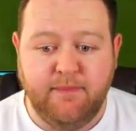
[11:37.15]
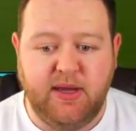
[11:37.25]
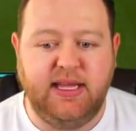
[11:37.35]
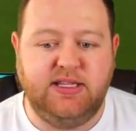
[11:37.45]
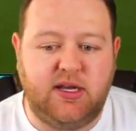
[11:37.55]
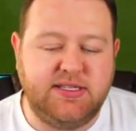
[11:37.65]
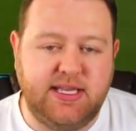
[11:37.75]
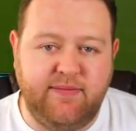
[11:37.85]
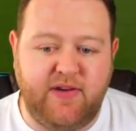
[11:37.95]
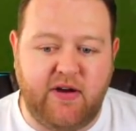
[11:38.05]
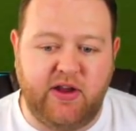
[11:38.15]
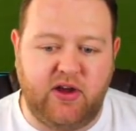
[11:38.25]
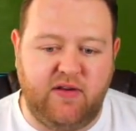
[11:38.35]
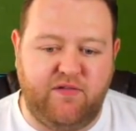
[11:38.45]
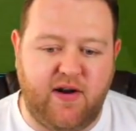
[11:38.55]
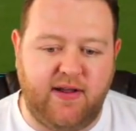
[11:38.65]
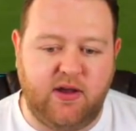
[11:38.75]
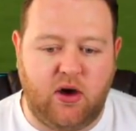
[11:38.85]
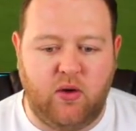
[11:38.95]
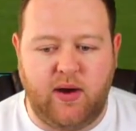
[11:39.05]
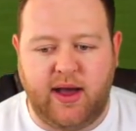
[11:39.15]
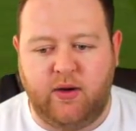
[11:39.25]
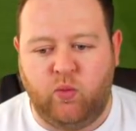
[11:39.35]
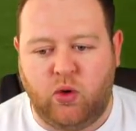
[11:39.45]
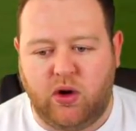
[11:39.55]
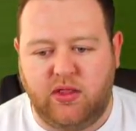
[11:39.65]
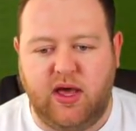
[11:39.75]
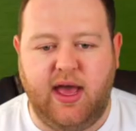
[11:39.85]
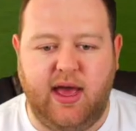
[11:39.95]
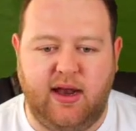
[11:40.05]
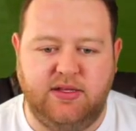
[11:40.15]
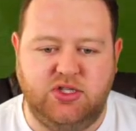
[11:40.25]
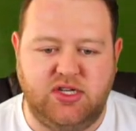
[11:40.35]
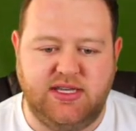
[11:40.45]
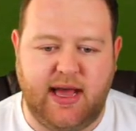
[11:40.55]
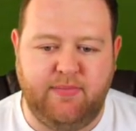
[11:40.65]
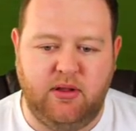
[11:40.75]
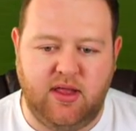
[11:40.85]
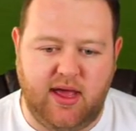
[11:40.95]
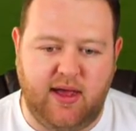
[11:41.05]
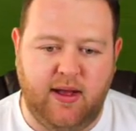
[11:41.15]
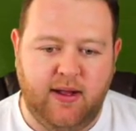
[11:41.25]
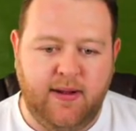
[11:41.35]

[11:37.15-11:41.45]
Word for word: But he does seem very good in front of goal, and what the hell has just happened there?